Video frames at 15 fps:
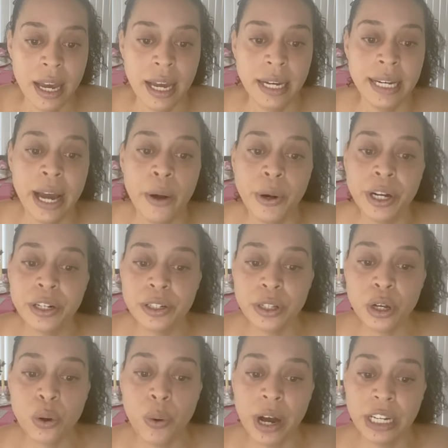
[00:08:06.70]
Now, here's
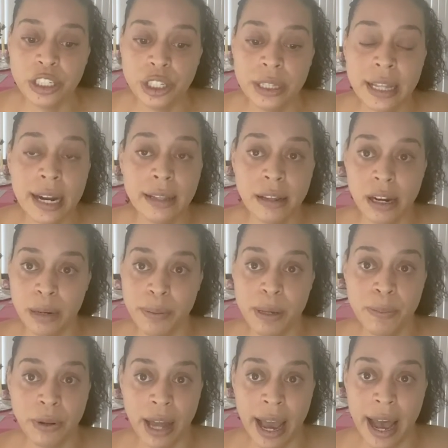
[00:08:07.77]
a question that a lot of
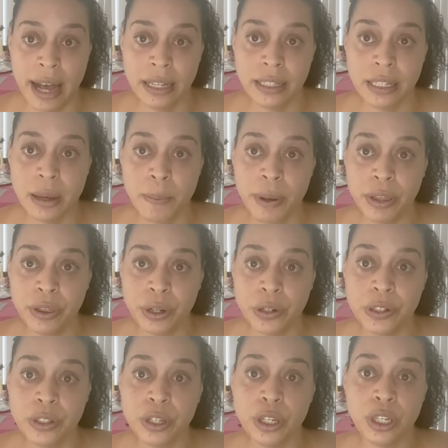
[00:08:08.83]
people ask, but
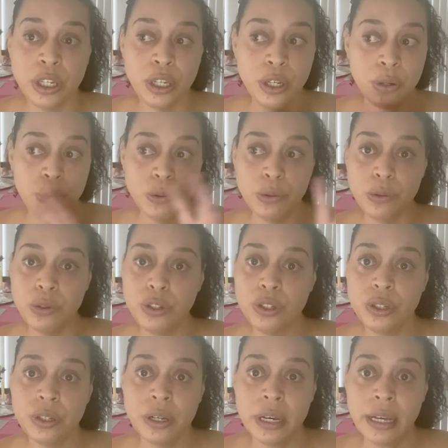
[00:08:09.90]
there's a
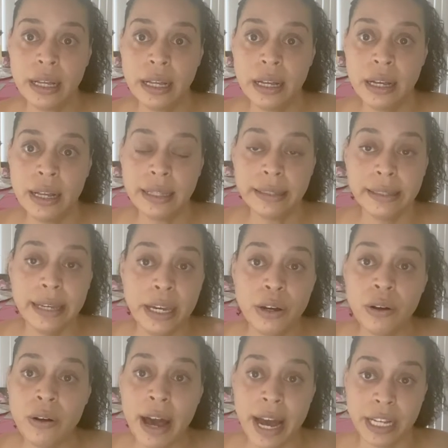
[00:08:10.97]
huge
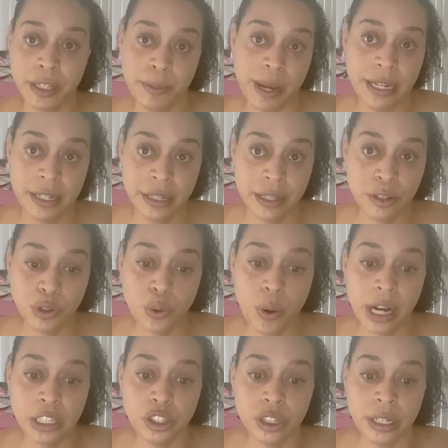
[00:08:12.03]
legal aspect to this
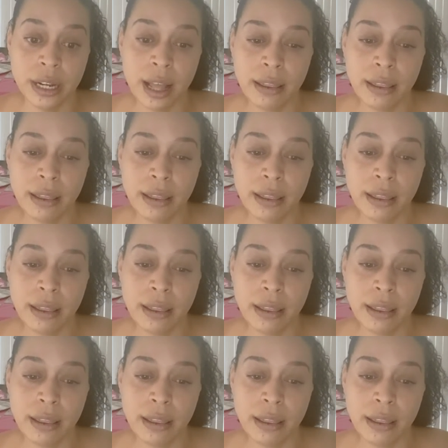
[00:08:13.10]
question.